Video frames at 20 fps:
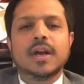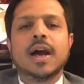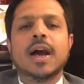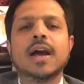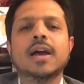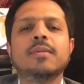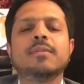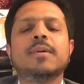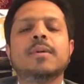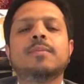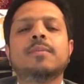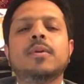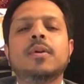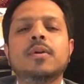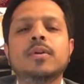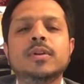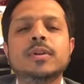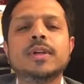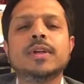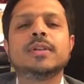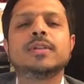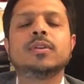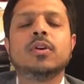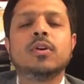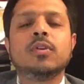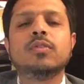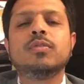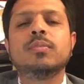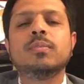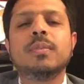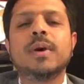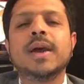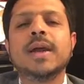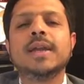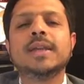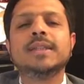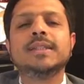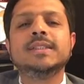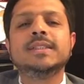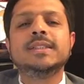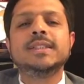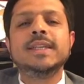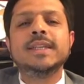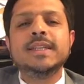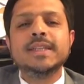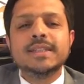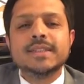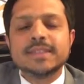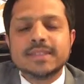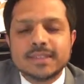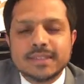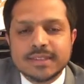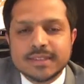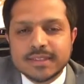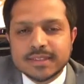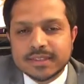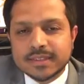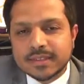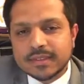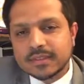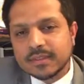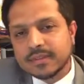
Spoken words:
I'm a product of my genes.